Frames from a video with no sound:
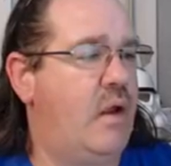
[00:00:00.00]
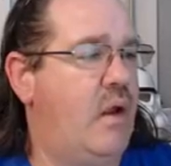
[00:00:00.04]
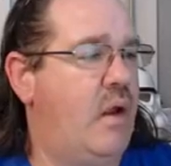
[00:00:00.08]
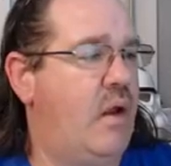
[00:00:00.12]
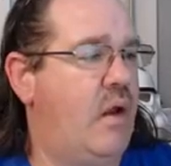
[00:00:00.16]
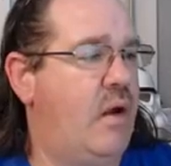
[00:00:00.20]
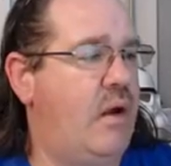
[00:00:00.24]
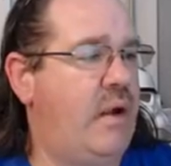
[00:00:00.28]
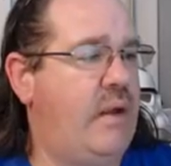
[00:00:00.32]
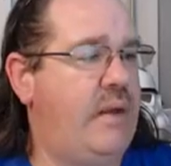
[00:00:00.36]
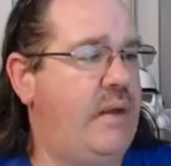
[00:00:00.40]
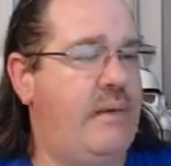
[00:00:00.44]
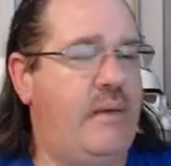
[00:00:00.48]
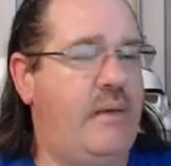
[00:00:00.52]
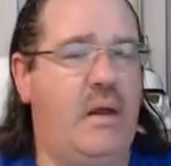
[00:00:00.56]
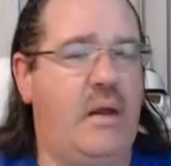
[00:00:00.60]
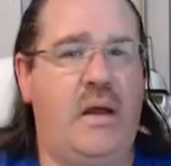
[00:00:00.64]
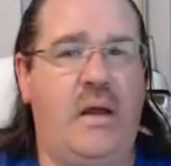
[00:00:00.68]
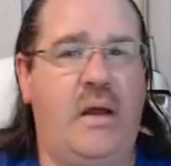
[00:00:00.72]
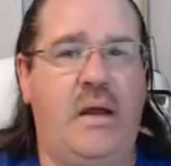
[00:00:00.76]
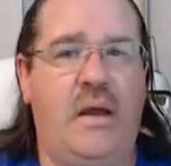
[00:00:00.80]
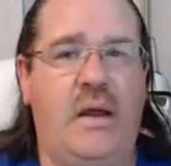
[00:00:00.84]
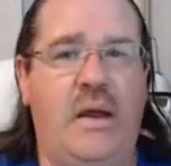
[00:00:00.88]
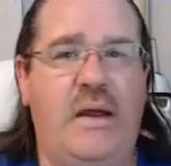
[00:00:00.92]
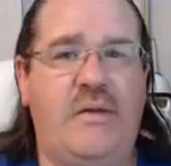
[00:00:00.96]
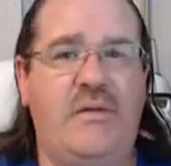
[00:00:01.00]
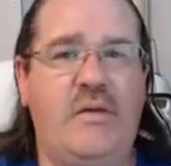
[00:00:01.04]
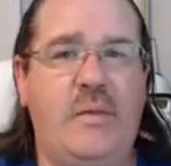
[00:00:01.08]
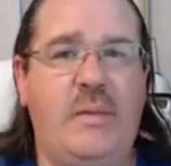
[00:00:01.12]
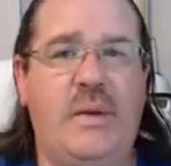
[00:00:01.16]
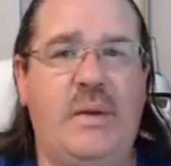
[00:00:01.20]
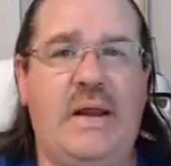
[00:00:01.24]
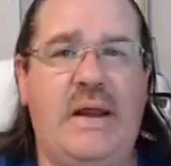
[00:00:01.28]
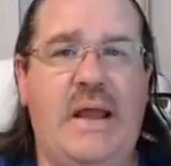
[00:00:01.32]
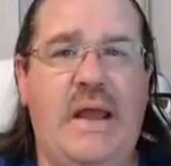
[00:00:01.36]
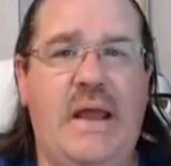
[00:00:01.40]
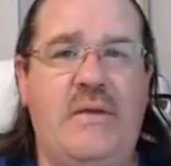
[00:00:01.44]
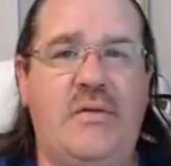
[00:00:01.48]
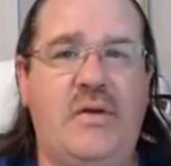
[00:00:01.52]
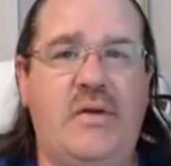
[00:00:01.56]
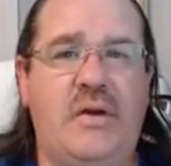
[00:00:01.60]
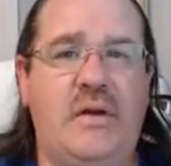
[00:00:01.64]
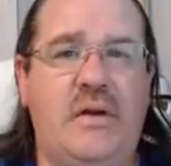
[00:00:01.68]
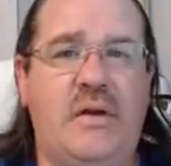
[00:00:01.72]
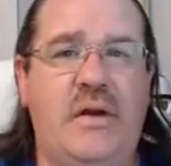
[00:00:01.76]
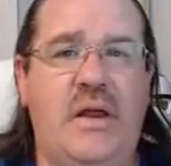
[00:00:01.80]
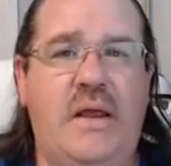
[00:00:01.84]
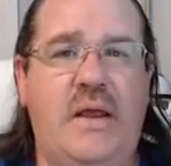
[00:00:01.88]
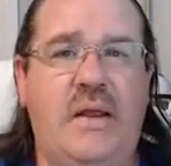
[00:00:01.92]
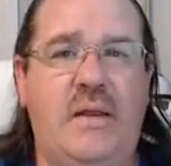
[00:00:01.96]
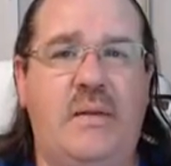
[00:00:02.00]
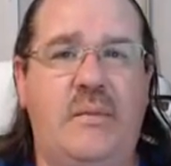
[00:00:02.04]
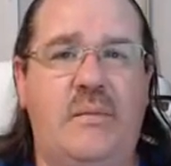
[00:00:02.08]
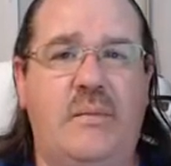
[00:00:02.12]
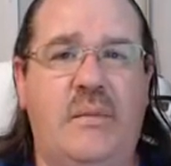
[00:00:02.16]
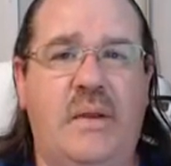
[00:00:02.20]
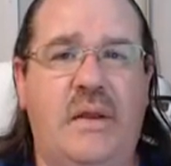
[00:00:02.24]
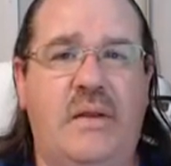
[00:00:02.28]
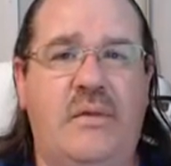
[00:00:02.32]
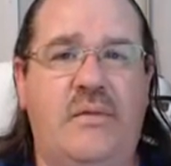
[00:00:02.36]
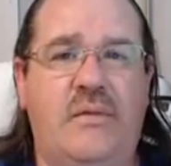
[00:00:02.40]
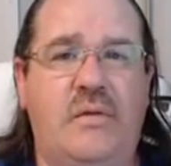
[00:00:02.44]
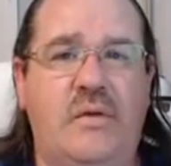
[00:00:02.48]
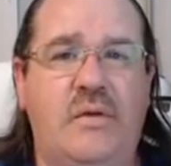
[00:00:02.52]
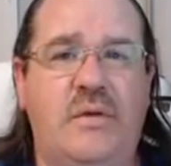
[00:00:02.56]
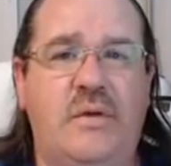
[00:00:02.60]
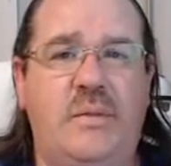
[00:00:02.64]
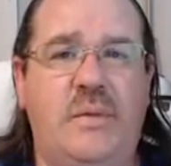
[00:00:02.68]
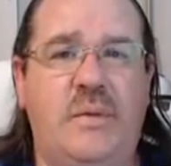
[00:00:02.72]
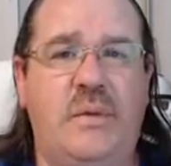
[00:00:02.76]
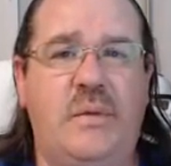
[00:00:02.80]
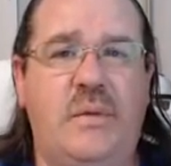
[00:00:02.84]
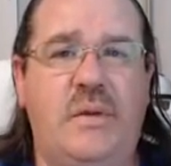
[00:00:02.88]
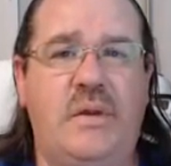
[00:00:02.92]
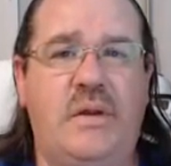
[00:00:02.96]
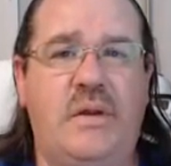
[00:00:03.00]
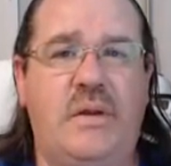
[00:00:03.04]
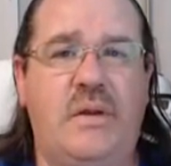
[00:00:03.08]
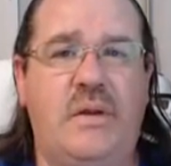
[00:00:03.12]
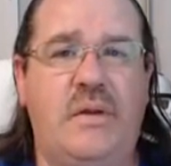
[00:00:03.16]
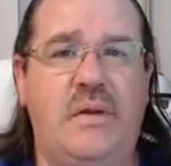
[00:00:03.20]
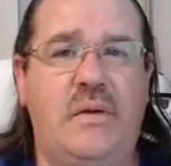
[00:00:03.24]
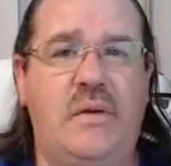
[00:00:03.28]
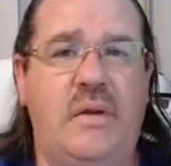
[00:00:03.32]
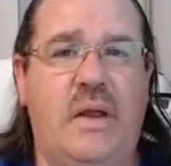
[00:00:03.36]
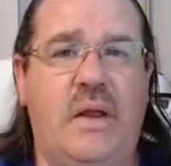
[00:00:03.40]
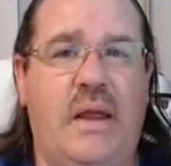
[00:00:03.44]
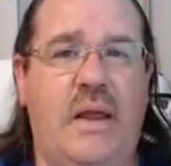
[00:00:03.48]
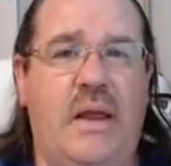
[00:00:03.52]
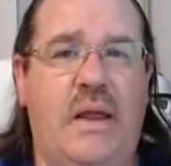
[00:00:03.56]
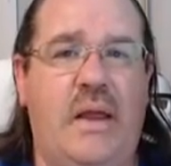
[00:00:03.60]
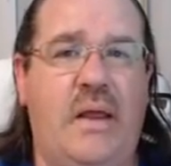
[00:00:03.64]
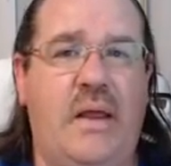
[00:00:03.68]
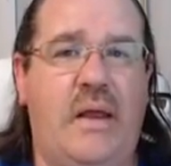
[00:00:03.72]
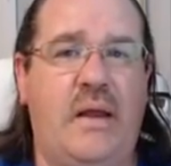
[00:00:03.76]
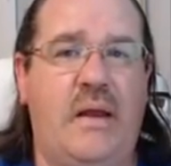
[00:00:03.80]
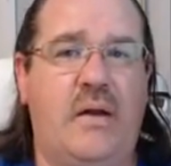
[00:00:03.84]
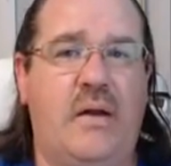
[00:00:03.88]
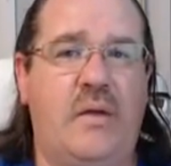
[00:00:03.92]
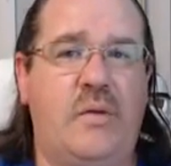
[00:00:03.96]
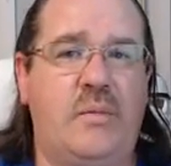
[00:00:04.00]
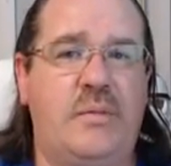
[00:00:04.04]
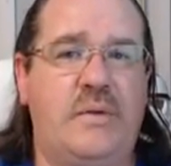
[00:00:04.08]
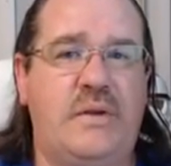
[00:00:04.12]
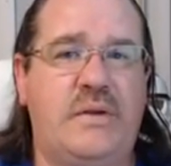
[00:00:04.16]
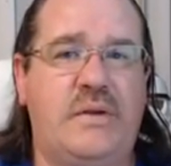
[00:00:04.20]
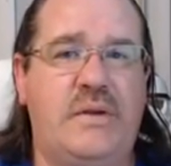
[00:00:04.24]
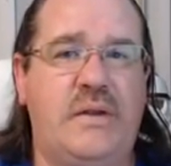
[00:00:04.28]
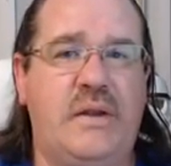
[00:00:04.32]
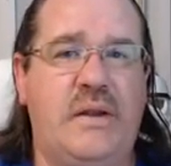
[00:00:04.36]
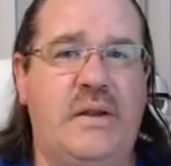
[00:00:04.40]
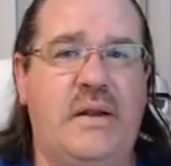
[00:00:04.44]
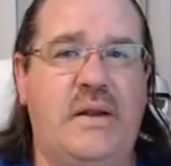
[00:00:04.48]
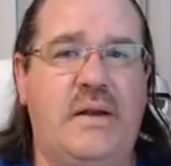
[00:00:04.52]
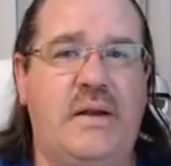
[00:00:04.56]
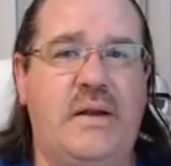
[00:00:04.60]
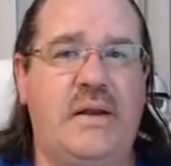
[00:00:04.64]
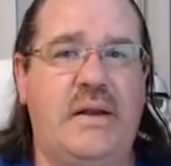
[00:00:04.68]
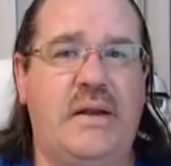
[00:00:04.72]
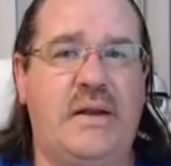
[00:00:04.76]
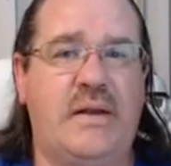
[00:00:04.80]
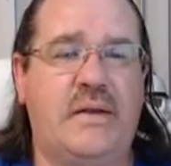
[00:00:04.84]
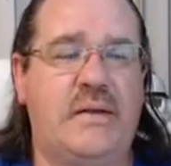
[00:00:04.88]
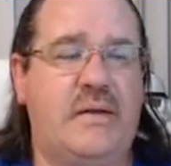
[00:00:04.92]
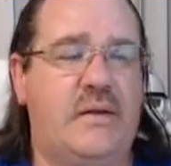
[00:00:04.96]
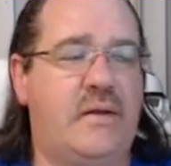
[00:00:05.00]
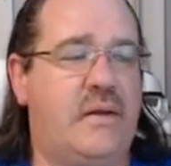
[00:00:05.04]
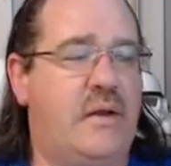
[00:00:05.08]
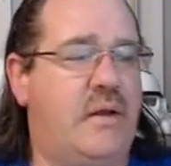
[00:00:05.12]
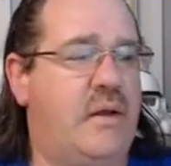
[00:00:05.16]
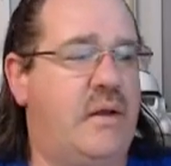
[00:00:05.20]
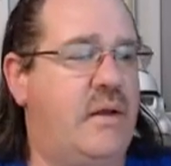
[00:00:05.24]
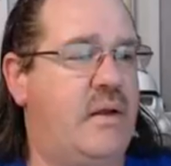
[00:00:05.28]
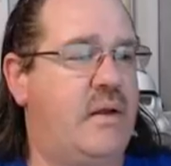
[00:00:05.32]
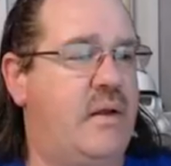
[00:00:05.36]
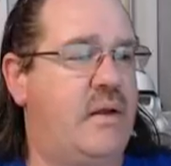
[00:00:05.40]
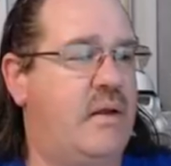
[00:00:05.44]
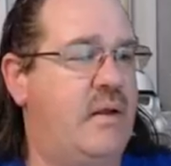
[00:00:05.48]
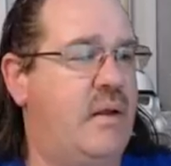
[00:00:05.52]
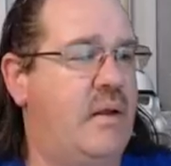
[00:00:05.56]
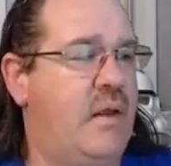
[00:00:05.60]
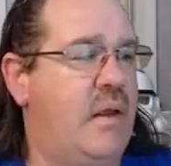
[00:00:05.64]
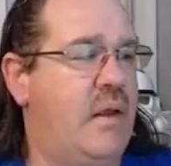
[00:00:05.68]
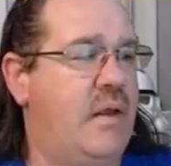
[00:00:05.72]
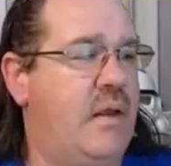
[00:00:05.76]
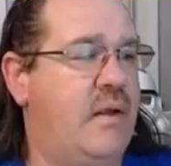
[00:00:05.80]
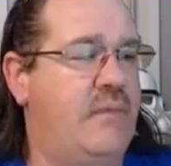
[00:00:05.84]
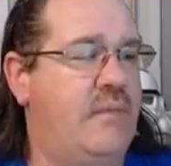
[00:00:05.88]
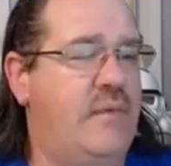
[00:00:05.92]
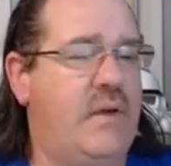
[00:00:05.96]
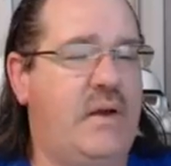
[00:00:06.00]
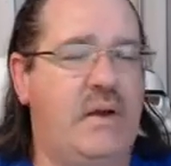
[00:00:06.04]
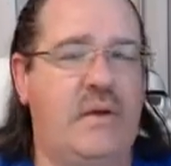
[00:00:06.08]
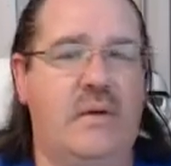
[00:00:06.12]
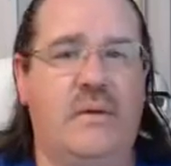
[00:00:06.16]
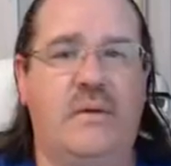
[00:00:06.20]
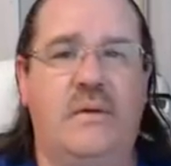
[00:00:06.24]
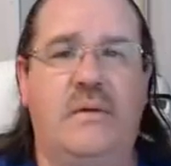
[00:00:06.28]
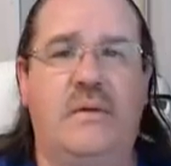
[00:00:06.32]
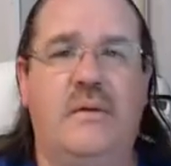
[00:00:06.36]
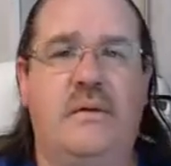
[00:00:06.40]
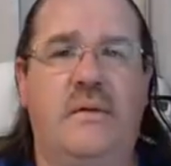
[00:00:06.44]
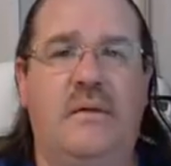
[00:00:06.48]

All right, everybody have a good night. May the force be with you, and I hope to see you on the next video.